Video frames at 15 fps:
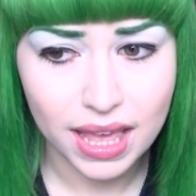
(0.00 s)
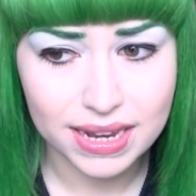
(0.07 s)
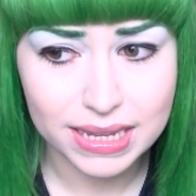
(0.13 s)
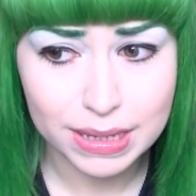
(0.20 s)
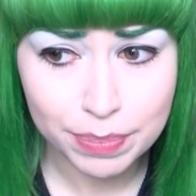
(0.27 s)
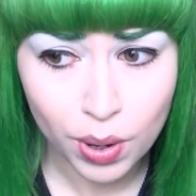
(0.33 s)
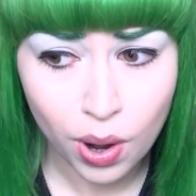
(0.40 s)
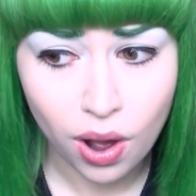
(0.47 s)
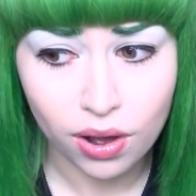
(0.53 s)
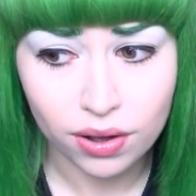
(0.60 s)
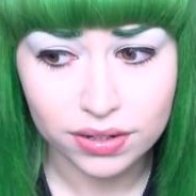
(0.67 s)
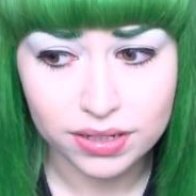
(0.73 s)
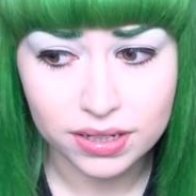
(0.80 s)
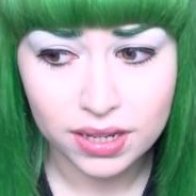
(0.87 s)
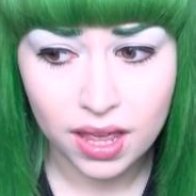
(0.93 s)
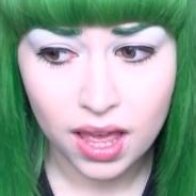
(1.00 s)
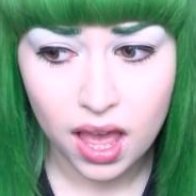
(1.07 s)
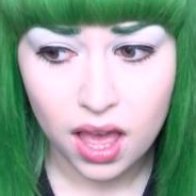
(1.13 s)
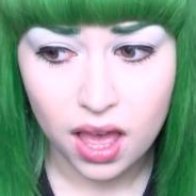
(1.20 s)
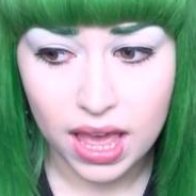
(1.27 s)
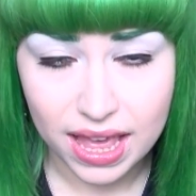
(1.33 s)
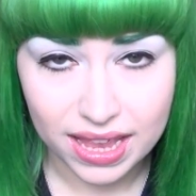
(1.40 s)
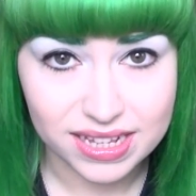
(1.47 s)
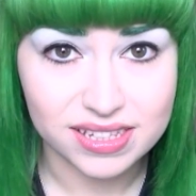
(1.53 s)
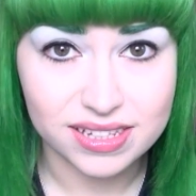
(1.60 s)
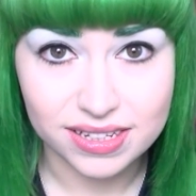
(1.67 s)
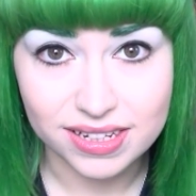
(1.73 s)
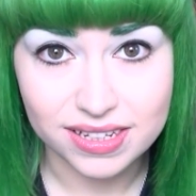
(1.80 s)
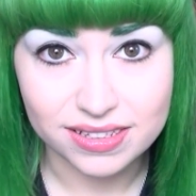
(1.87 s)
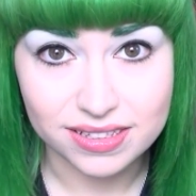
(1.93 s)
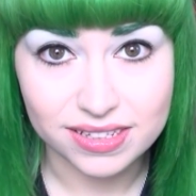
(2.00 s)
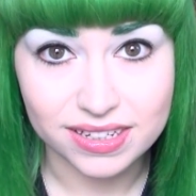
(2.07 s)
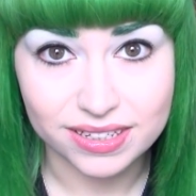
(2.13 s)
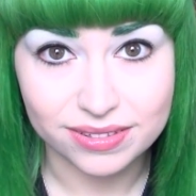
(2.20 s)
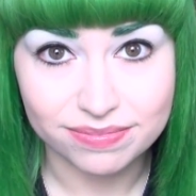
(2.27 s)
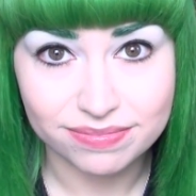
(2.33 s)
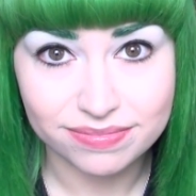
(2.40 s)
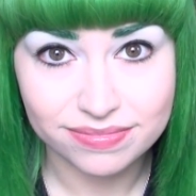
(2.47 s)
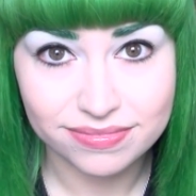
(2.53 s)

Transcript: and he put on AC/DC.